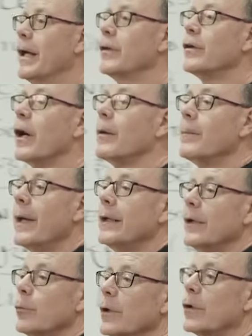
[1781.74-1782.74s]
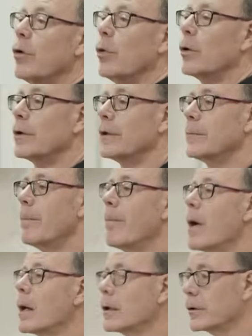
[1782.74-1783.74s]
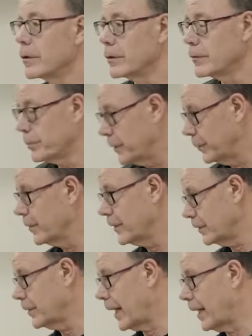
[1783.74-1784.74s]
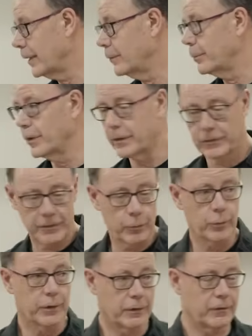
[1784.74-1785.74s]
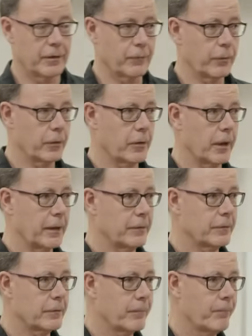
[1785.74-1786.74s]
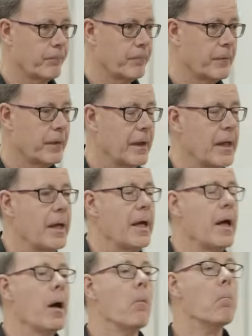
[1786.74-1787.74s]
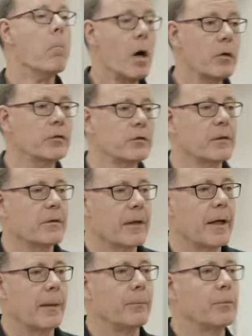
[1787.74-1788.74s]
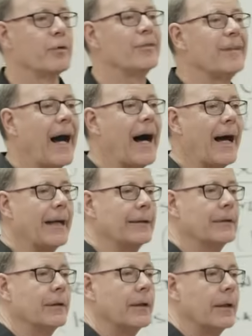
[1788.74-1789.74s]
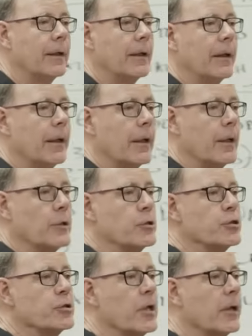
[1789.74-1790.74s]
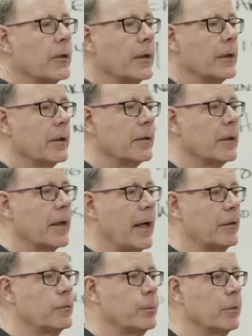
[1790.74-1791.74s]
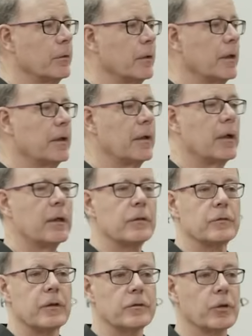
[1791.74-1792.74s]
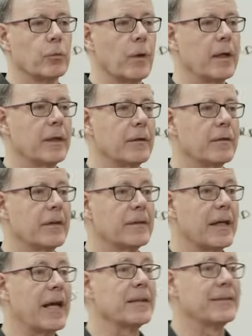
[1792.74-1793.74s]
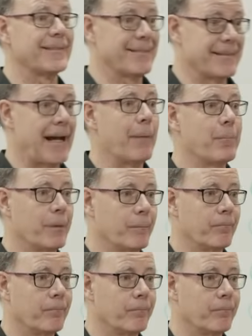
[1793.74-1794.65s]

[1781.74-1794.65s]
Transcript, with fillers: There are many recorded martyrs, people that died because they were witnessing for Christ. Most of them died sharing the gospel in such a way that they had to stop them.